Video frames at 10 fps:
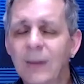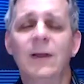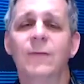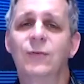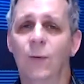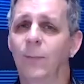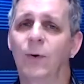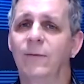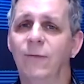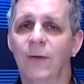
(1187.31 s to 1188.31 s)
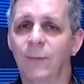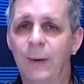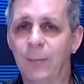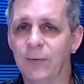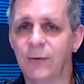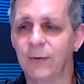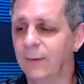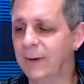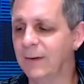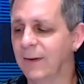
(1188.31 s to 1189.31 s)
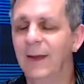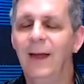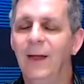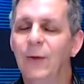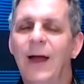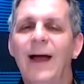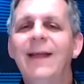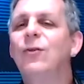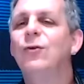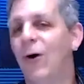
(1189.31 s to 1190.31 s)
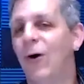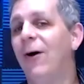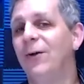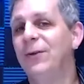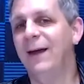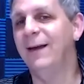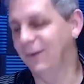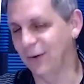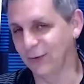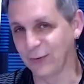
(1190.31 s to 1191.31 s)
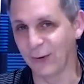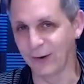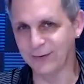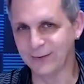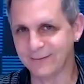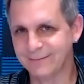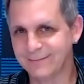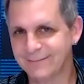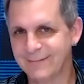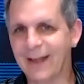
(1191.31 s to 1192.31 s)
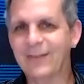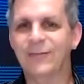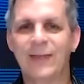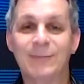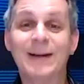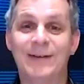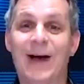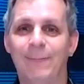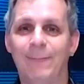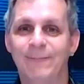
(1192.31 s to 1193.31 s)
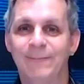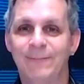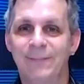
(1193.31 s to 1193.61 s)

but I love storyboarding for other people too. I mean, like I get to draw all day and tell stories. That's, that's my job.